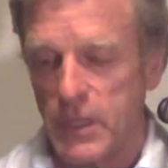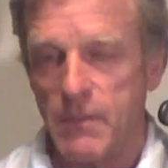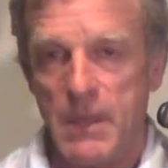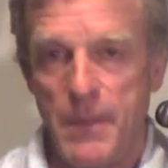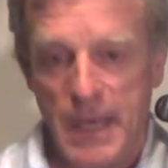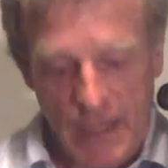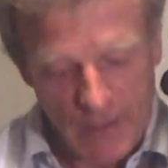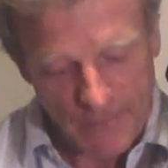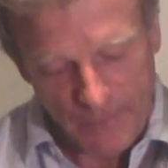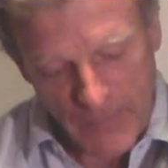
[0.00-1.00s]
can be bad.
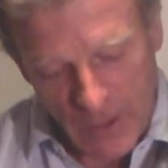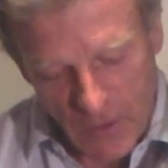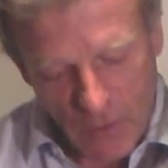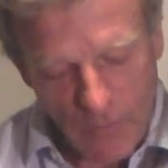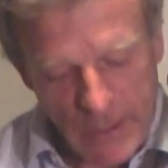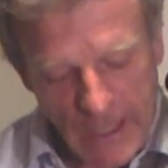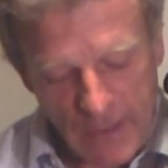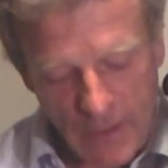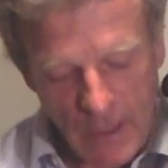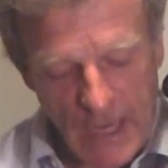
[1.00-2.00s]
So if we
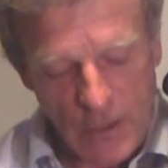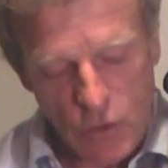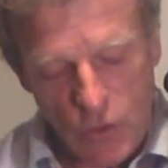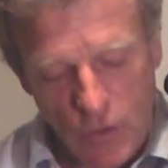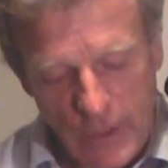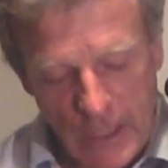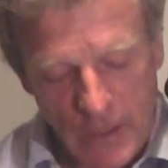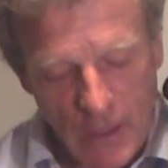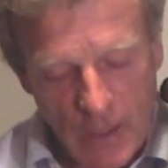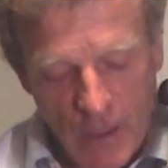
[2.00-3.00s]
take the attitude that
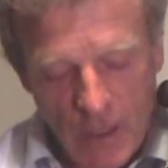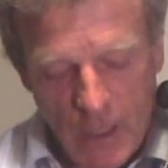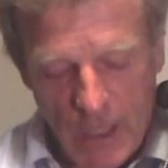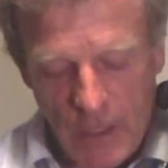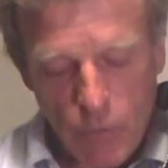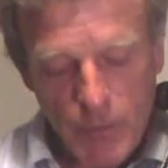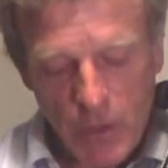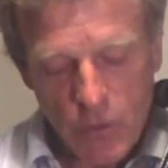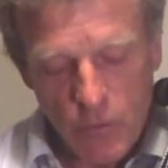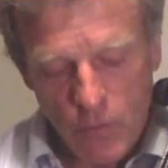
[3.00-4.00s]
it would be
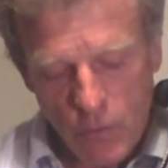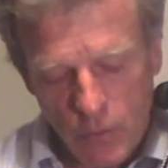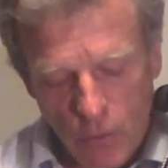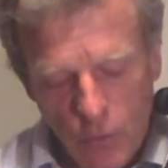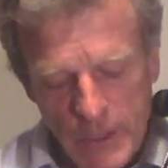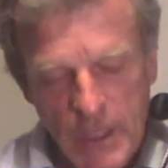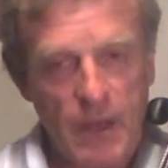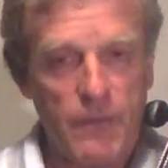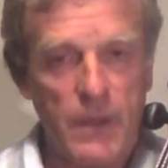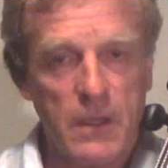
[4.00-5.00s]
a good rule always to
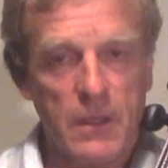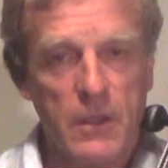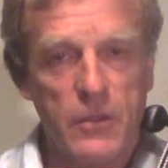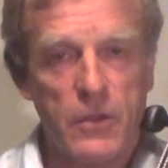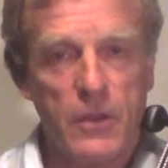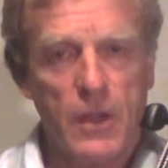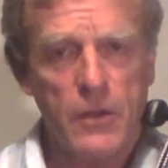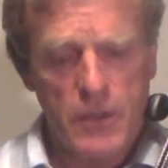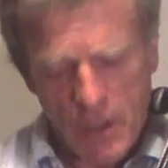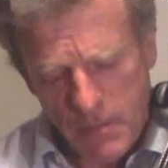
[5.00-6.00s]
have fingers close to the
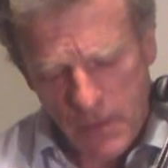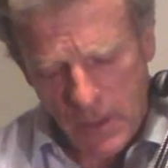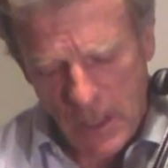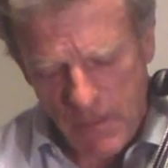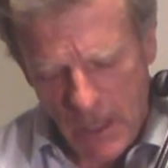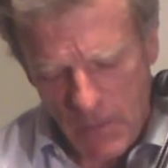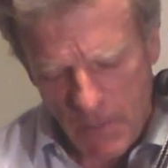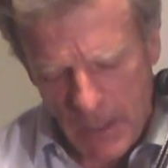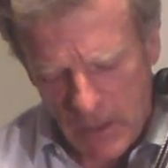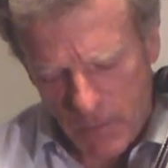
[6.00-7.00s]
notes that they may be
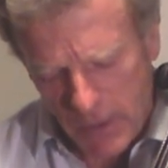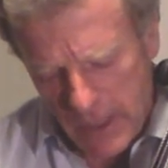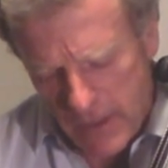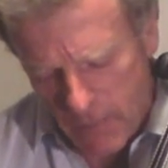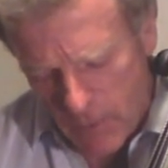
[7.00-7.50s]
about to play, then